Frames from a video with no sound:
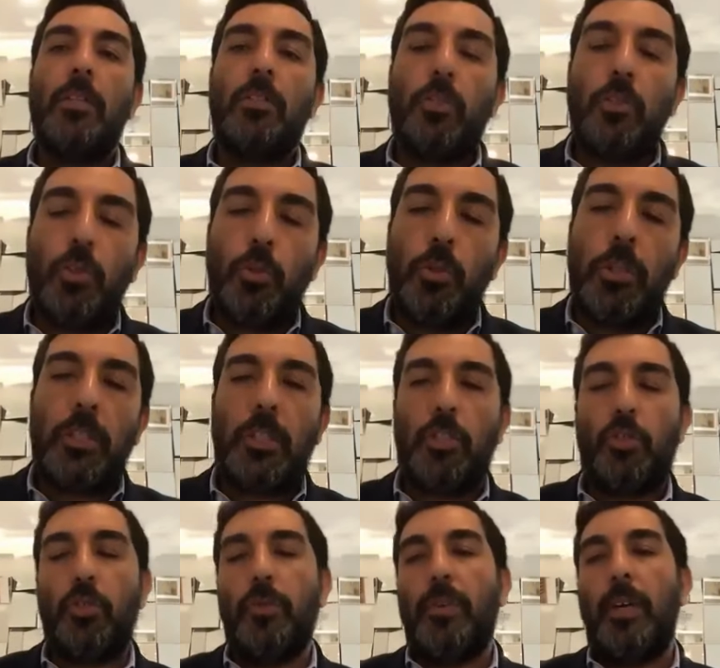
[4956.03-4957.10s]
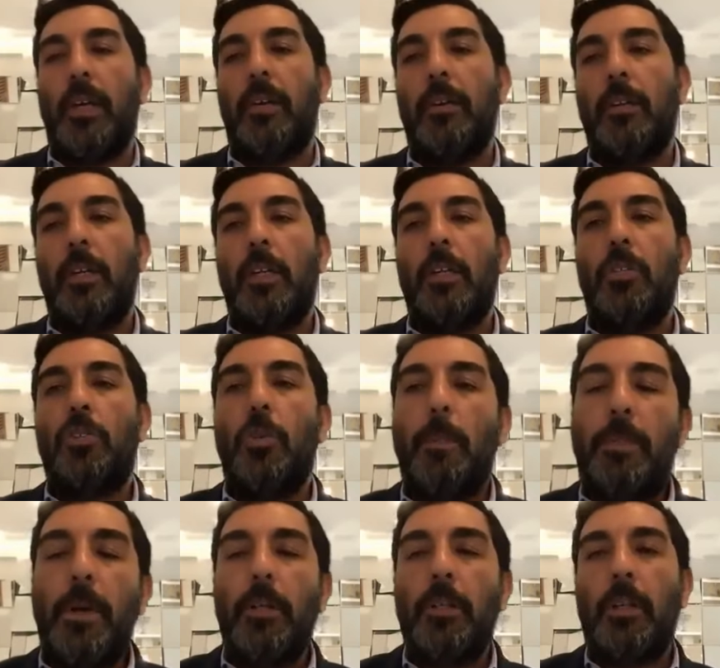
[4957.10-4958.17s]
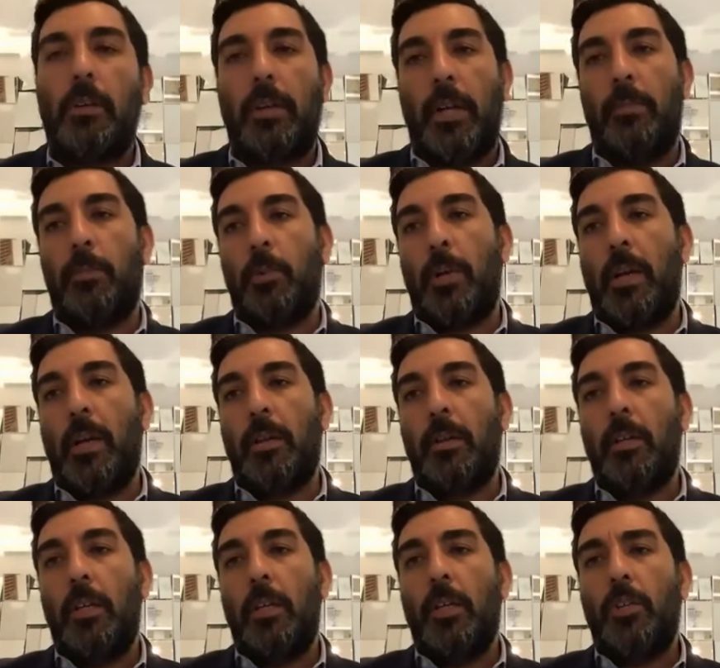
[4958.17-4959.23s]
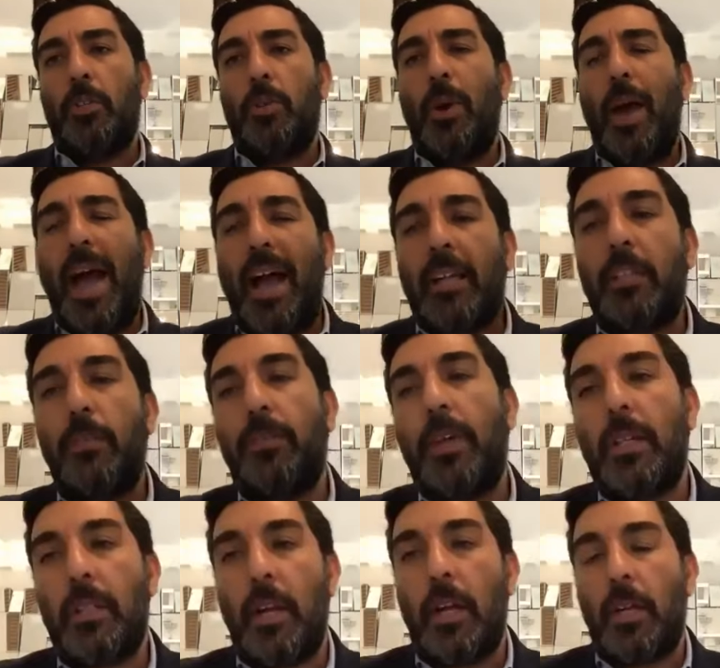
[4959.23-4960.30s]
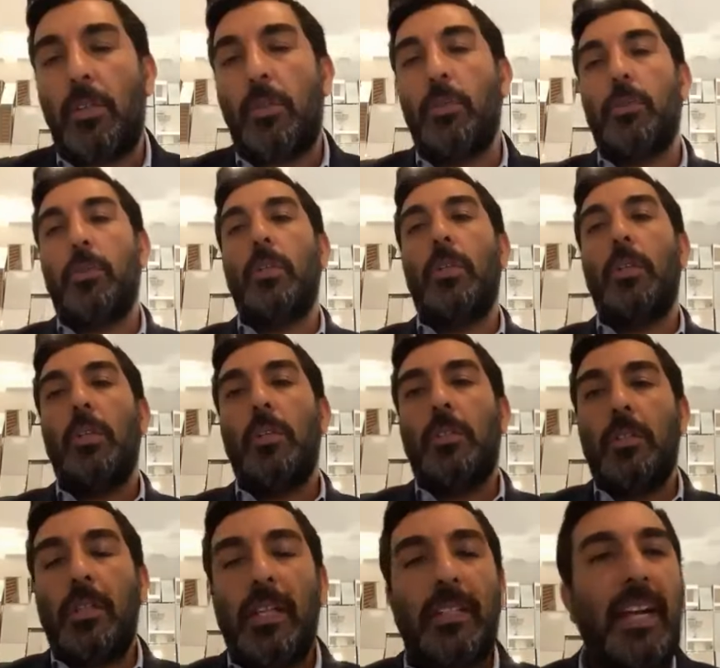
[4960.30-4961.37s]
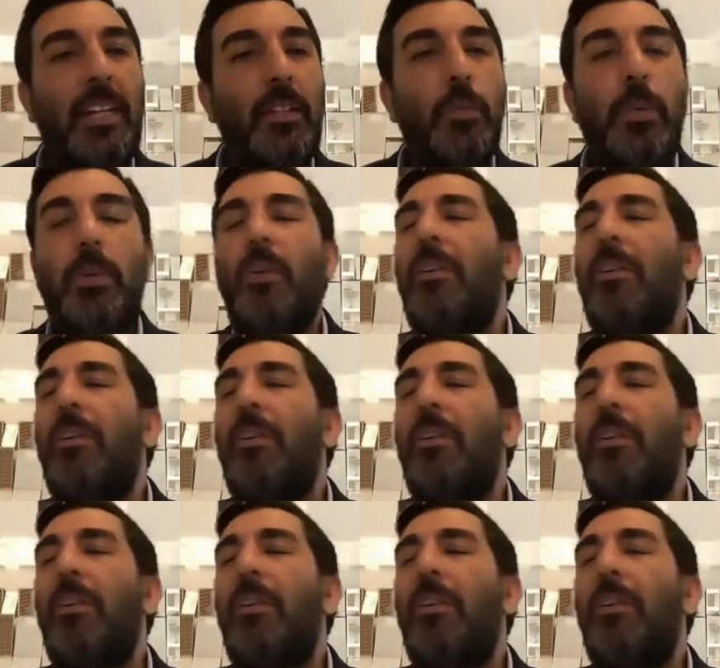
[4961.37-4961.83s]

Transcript: to do the Teshuvah, to build our Emunah, to activate Ahdut. So, like that, when